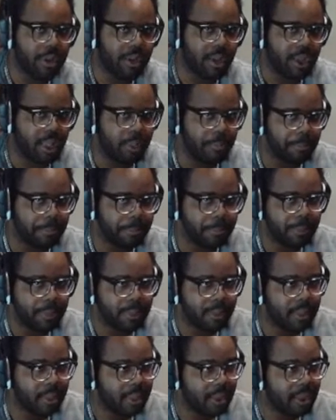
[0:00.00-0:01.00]

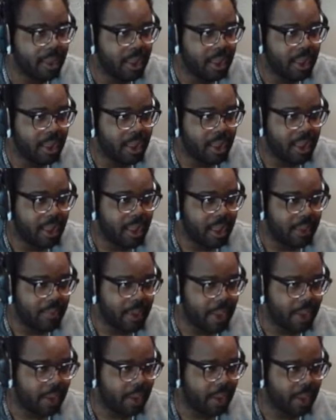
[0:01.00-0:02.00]

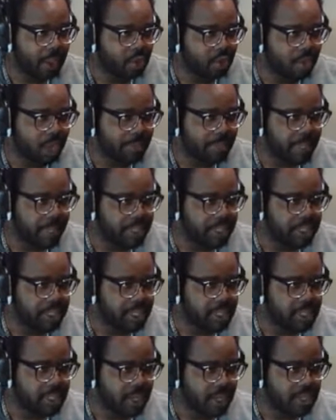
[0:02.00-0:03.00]
And then dropped that
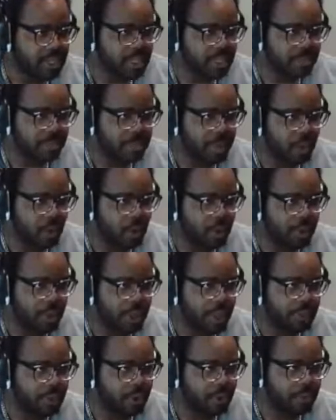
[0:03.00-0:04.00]
chest onto the
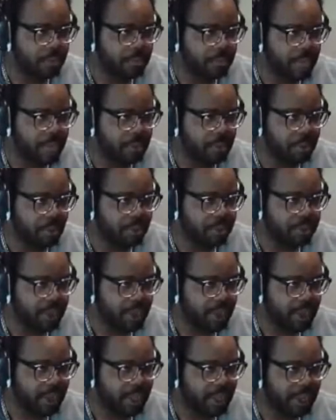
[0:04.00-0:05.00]
barrel and made both
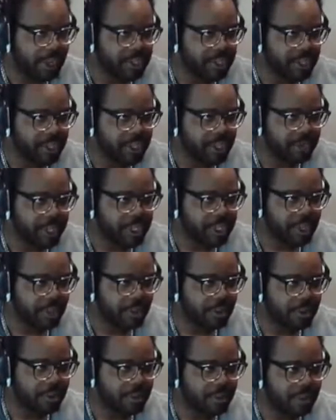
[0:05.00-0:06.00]
clash into each
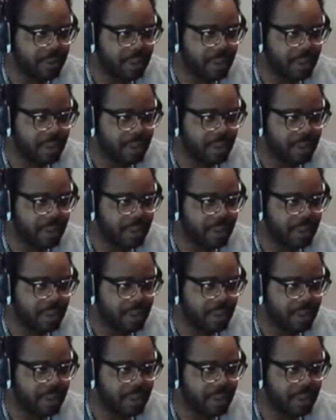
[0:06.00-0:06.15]
other.